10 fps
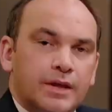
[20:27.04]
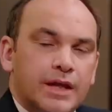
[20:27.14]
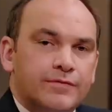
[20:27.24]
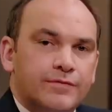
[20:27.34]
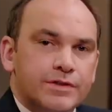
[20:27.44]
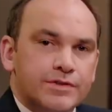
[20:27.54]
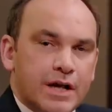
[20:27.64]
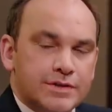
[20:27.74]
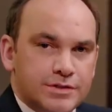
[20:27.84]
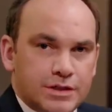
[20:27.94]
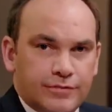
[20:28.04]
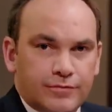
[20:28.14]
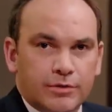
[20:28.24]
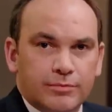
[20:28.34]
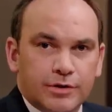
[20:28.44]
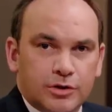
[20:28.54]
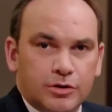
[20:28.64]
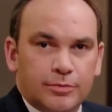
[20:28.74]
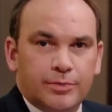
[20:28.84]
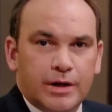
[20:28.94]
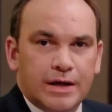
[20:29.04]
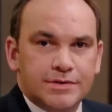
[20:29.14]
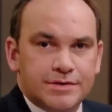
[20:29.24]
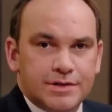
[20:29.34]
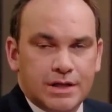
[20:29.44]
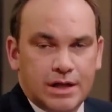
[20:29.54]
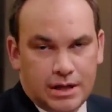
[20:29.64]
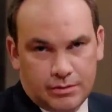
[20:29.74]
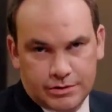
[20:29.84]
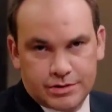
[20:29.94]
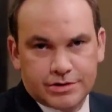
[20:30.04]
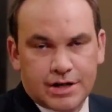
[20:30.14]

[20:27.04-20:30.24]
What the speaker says: If the strategy from the corporate entity here, which is